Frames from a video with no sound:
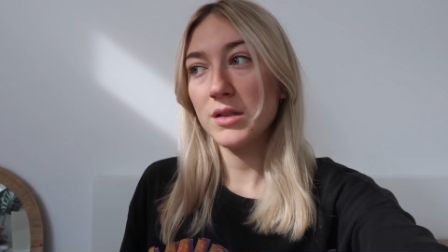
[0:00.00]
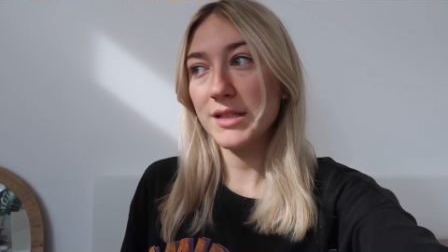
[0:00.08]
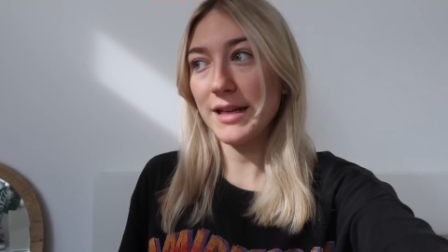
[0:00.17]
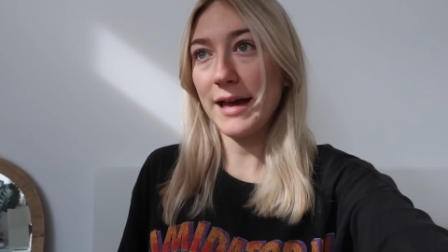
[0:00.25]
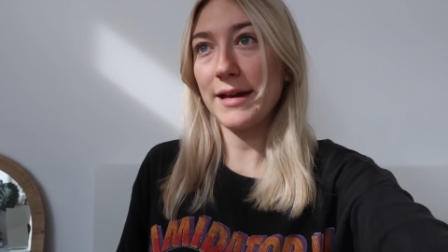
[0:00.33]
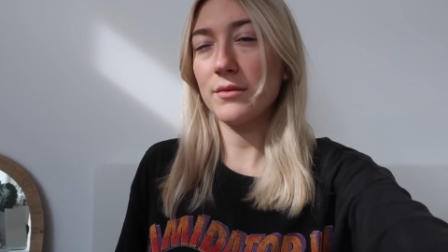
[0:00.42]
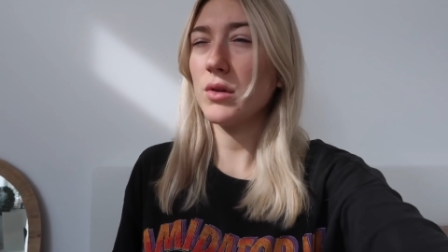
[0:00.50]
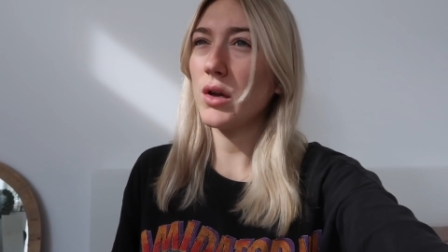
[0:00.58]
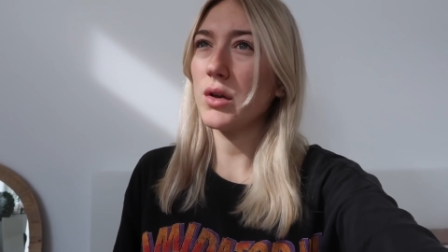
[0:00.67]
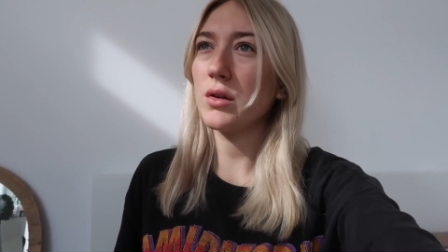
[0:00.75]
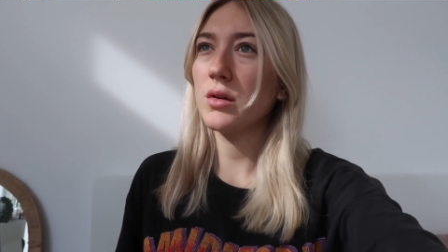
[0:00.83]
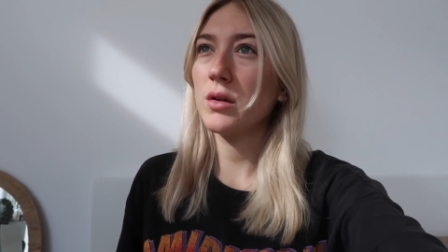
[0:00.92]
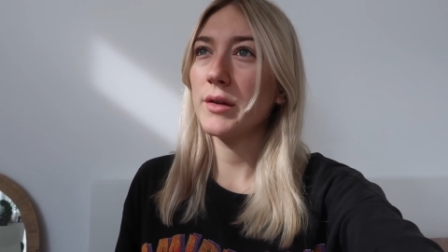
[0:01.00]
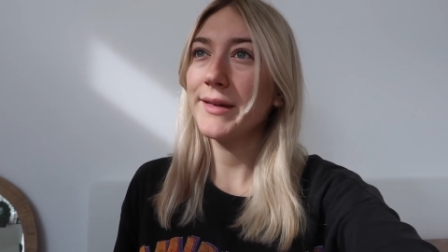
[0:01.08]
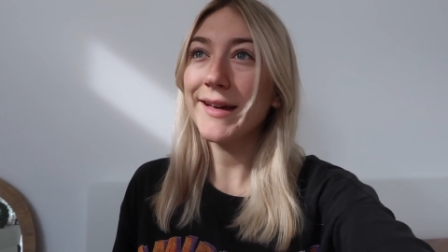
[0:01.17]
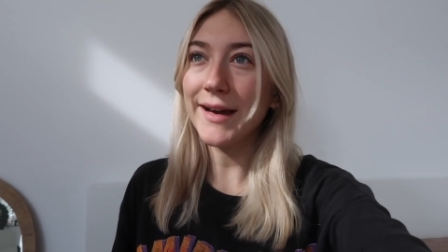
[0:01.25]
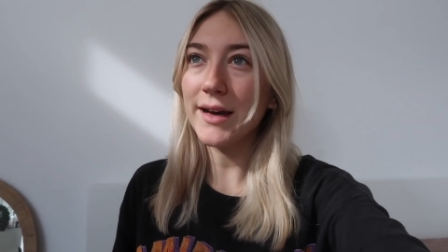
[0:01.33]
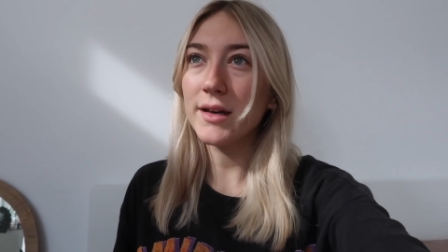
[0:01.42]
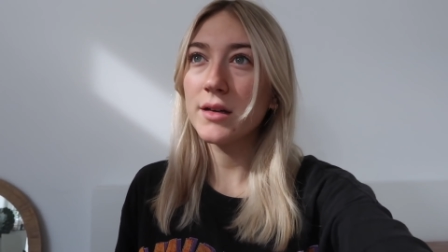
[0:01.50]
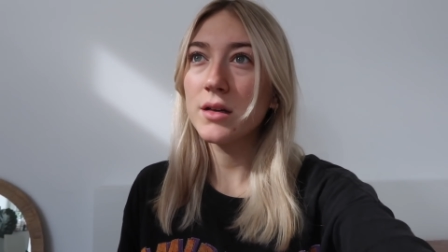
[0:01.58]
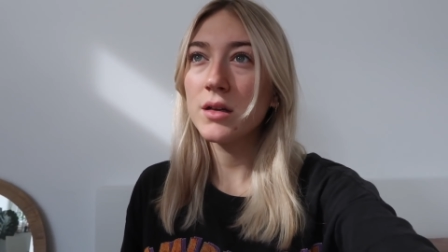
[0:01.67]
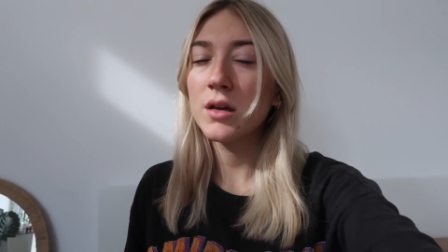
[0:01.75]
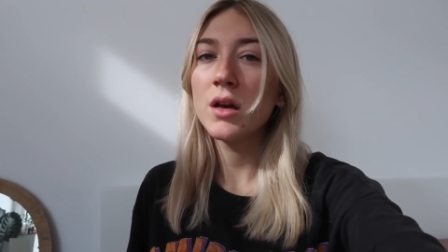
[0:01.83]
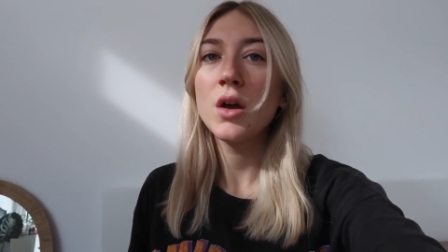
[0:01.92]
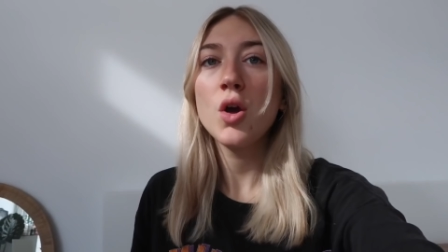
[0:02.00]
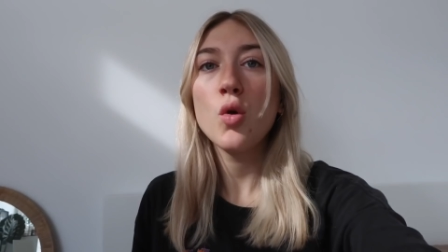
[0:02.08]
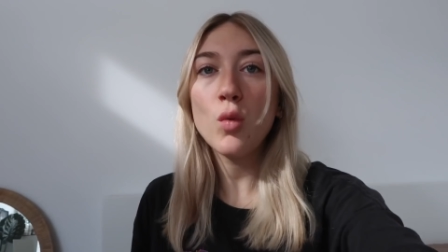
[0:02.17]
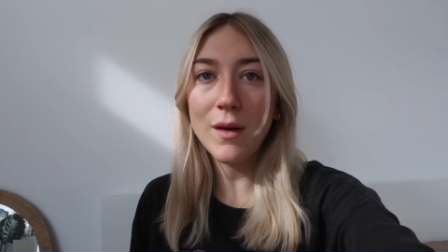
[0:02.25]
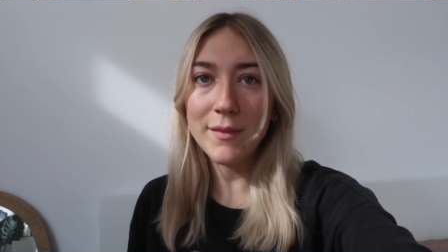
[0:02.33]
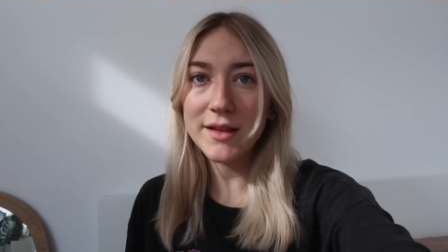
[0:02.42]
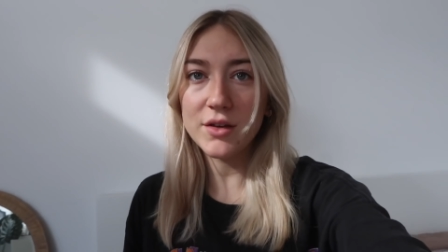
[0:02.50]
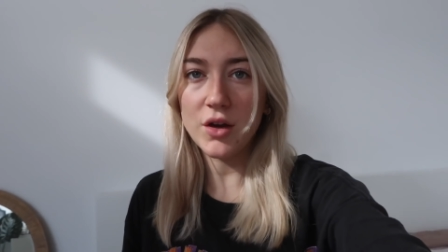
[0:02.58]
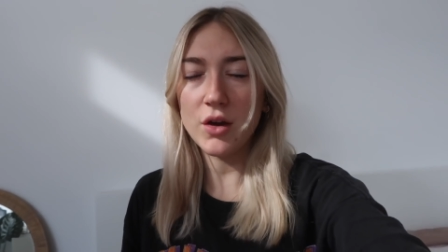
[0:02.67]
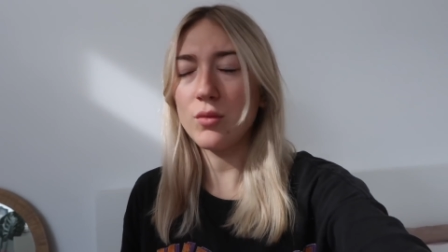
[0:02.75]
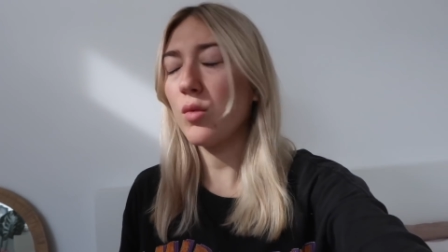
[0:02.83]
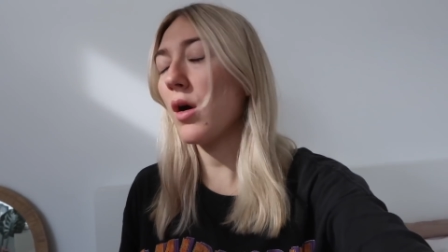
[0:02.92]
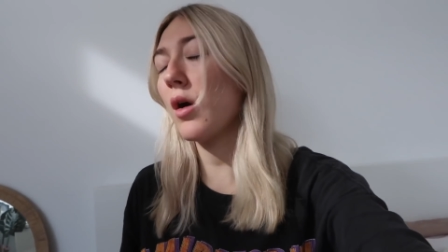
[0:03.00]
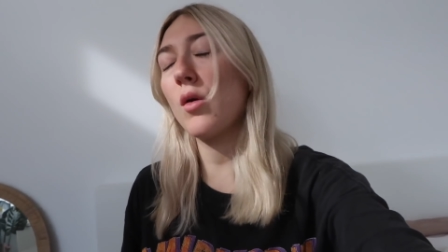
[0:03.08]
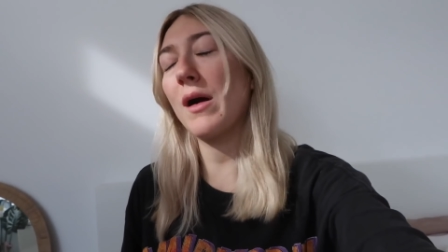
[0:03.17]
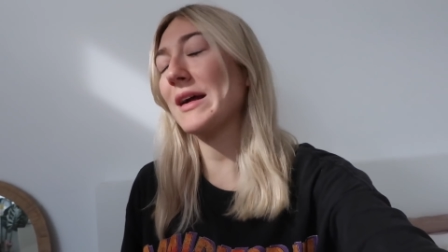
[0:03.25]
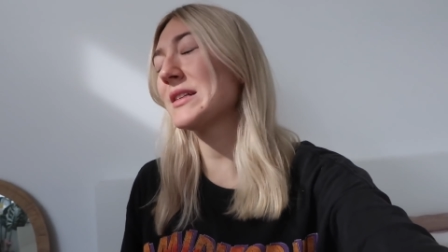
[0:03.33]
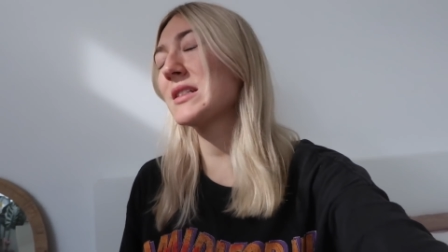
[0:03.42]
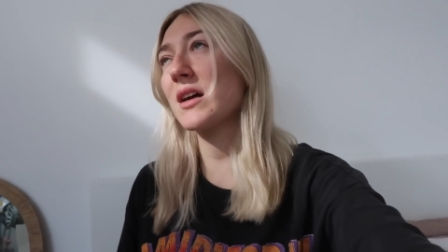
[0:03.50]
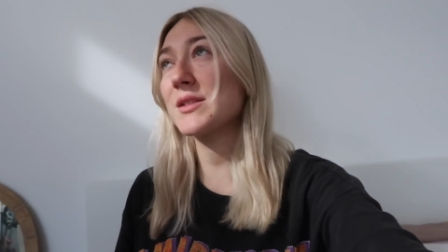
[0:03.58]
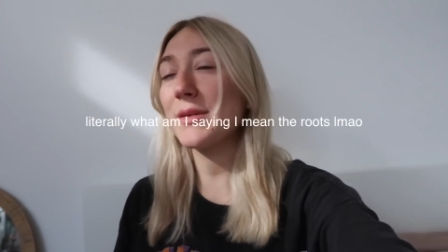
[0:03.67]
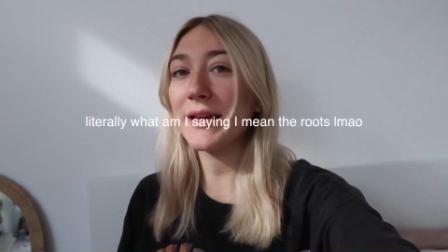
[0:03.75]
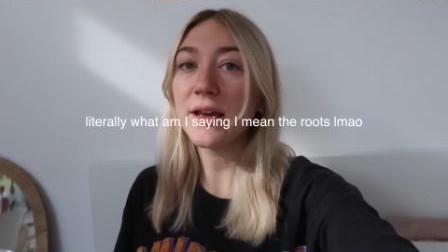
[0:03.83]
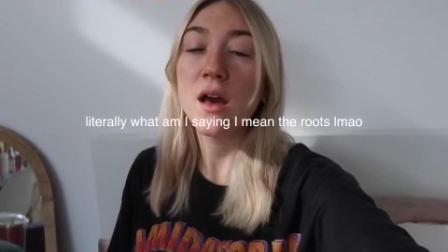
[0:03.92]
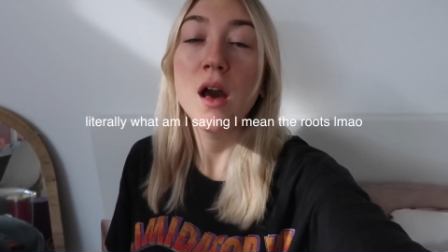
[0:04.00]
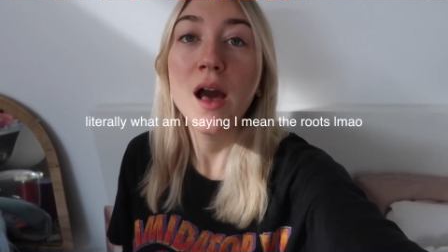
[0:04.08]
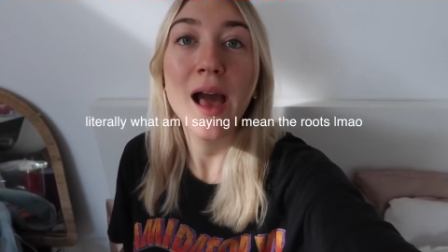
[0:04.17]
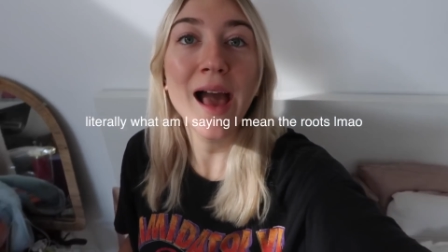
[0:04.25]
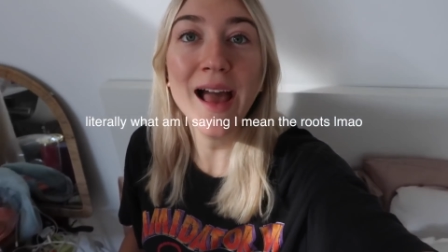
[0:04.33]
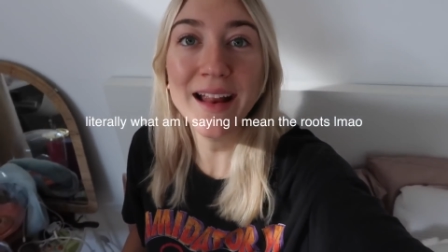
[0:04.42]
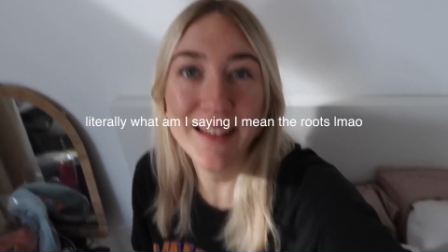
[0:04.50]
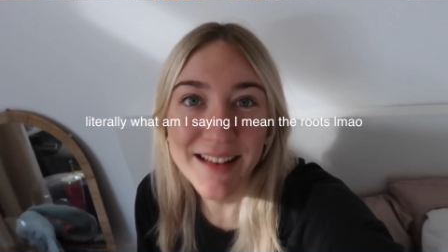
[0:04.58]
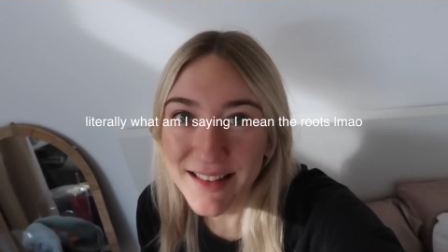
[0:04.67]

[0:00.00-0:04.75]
Check, no, yeah. One month ago, whoa, I just can't speak. And